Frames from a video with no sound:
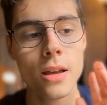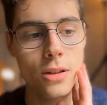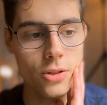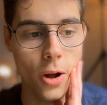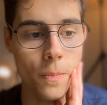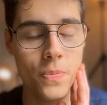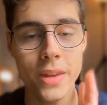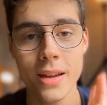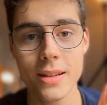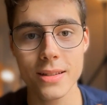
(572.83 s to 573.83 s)
So
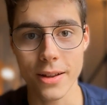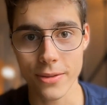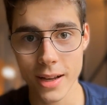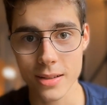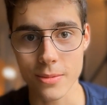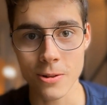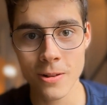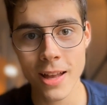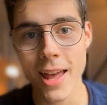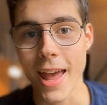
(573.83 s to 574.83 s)
stay flexible
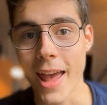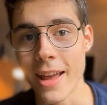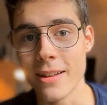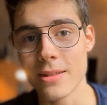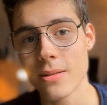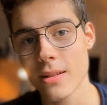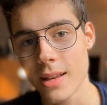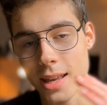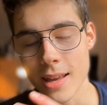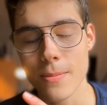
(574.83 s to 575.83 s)
and
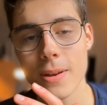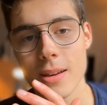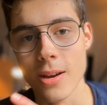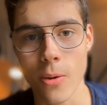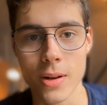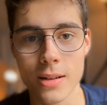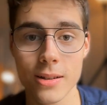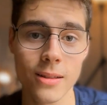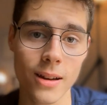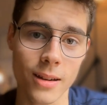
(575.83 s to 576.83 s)
keep going.
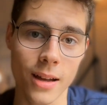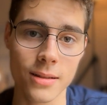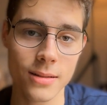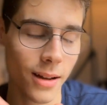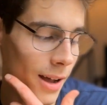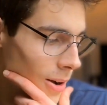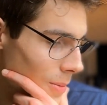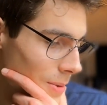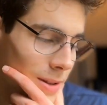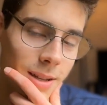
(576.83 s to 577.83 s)
Good luck, guys. I
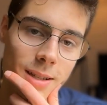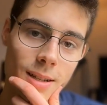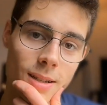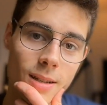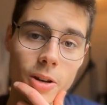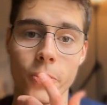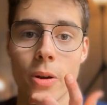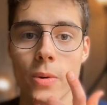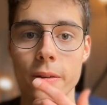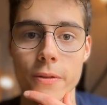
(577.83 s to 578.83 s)
hope that this is a
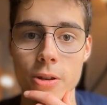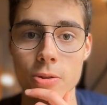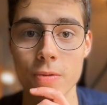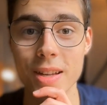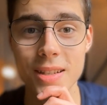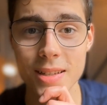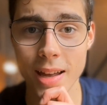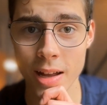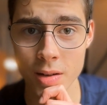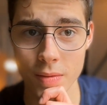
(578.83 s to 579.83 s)
great week for you. This is
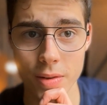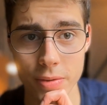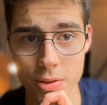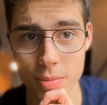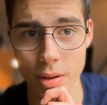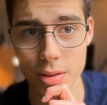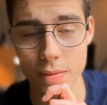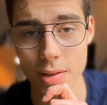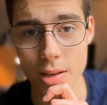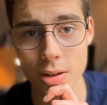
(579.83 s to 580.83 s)
the end of the first month
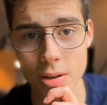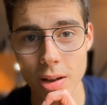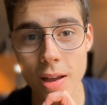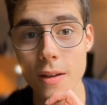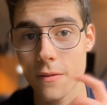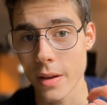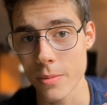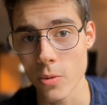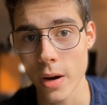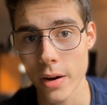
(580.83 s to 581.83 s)
of the year.
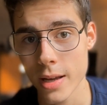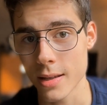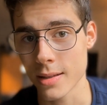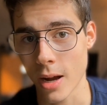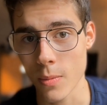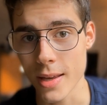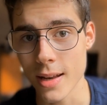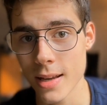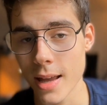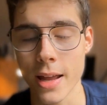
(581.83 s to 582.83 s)
February is now
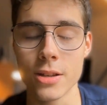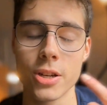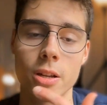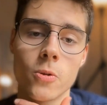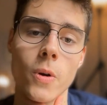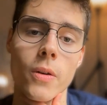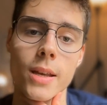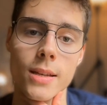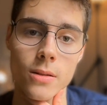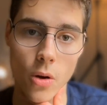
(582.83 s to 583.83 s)
beginning and
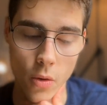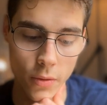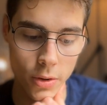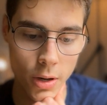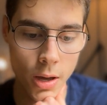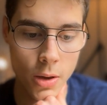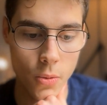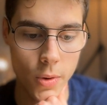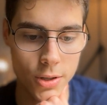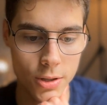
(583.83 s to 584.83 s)
January is over,
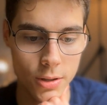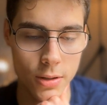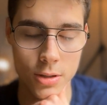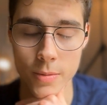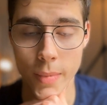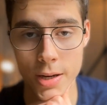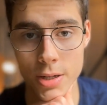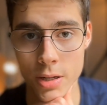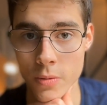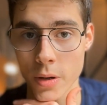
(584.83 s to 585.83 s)
which my
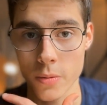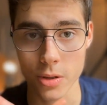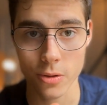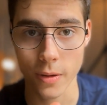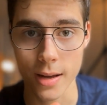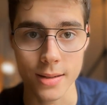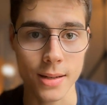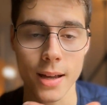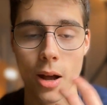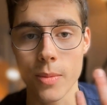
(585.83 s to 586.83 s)
January was
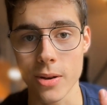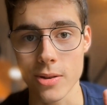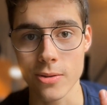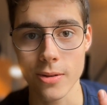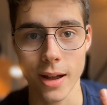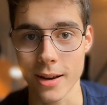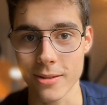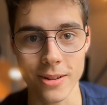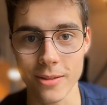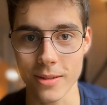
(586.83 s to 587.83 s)
crazy. How about you? I
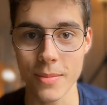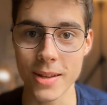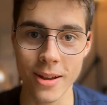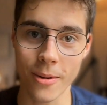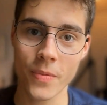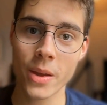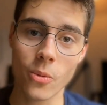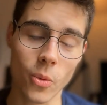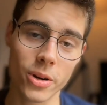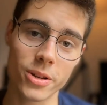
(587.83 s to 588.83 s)
don't know. Let me know.
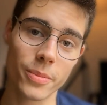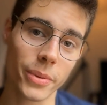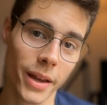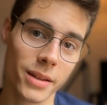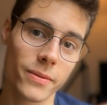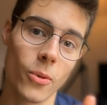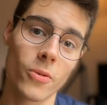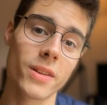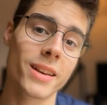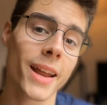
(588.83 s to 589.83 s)
What are your plans
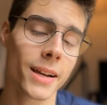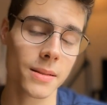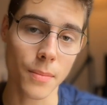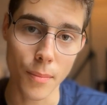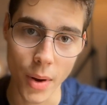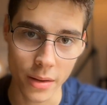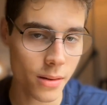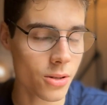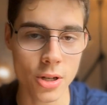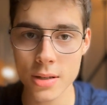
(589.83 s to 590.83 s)
for the next
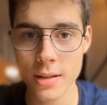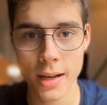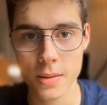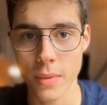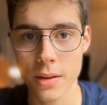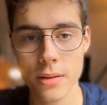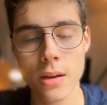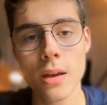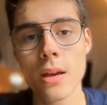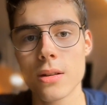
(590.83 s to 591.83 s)
month? Just the next month.
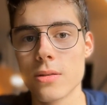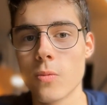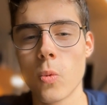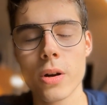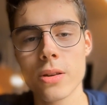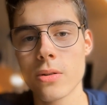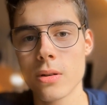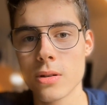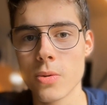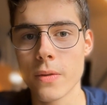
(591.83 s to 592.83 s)
What are you
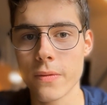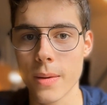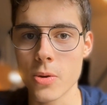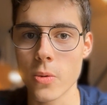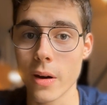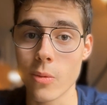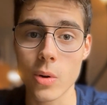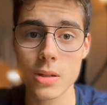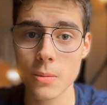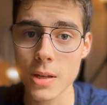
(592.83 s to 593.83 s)
going to do in February?
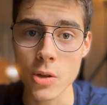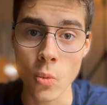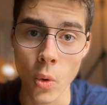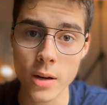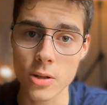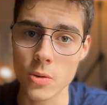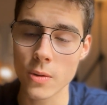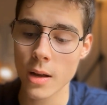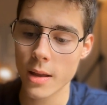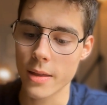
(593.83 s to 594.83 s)
What's something you want to
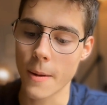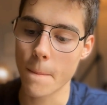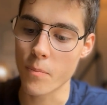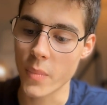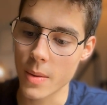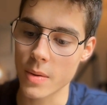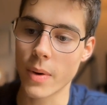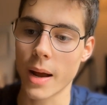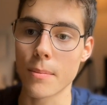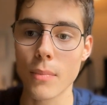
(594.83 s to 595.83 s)
do that maybe
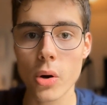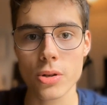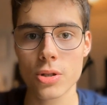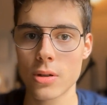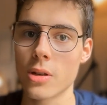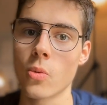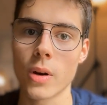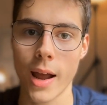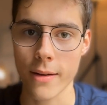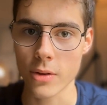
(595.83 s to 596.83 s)
by March you
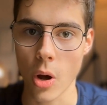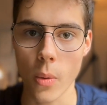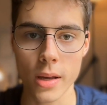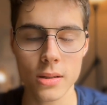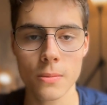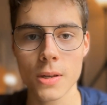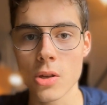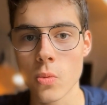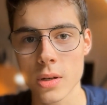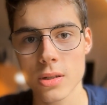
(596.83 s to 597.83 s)
want to have going? Something
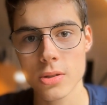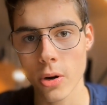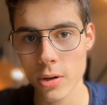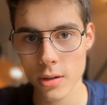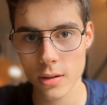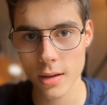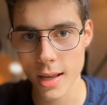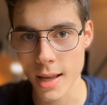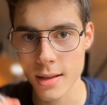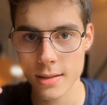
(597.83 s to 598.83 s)
you want to start
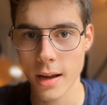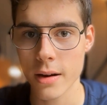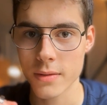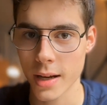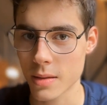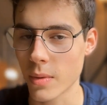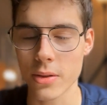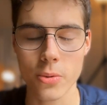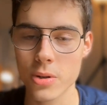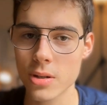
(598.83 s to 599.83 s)
inside of next
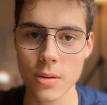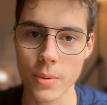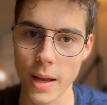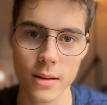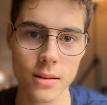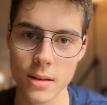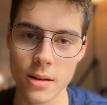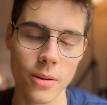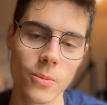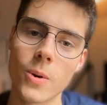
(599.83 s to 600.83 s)
month, or just a plan,
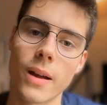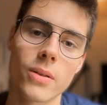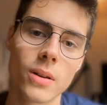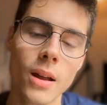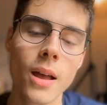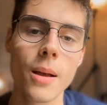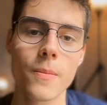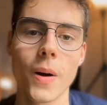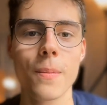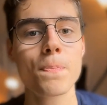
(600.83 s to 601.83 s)
whatever.
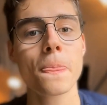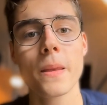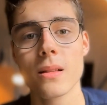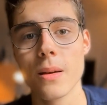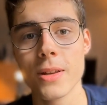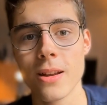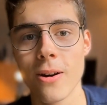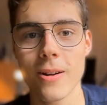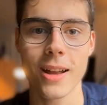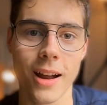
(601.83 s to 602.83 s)
But let me
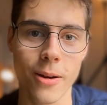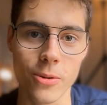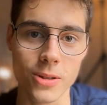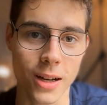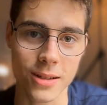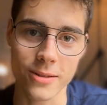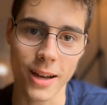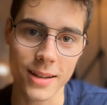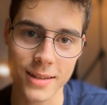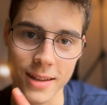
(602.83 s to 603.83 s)
know, I will talk to you
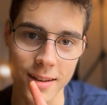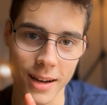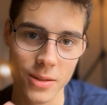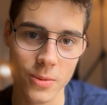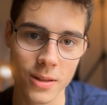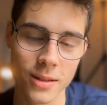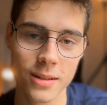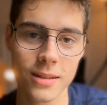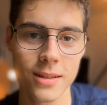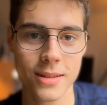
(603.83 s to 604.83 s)
guys in the next one.
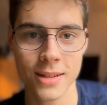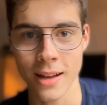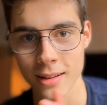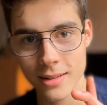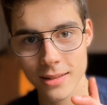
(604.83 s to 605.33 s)
See ya.